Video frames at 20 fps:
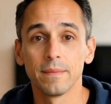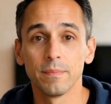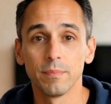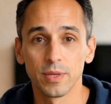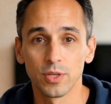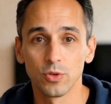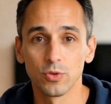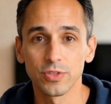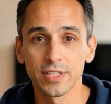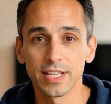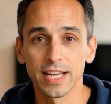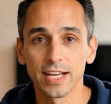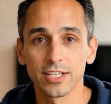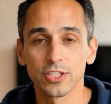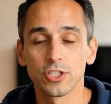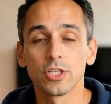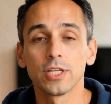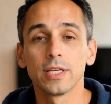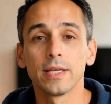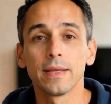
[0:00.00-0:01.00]
Build the
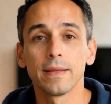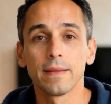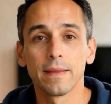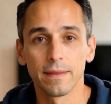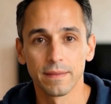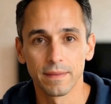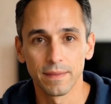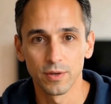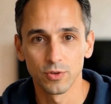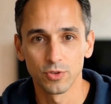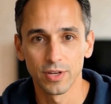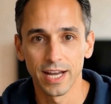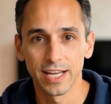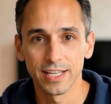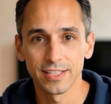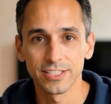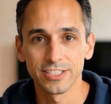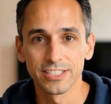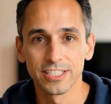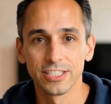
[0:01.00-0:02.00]
engine, create
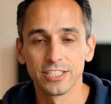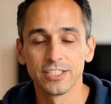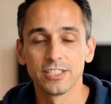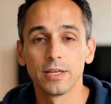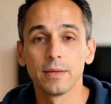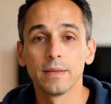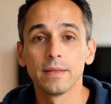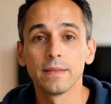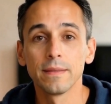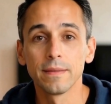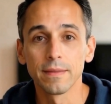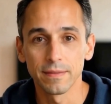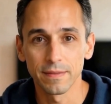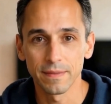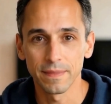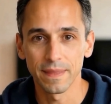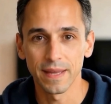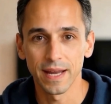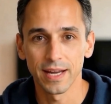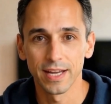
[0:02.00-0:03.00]
the system,
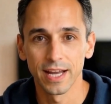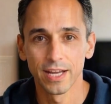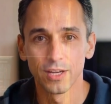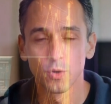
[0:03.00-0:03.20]
and let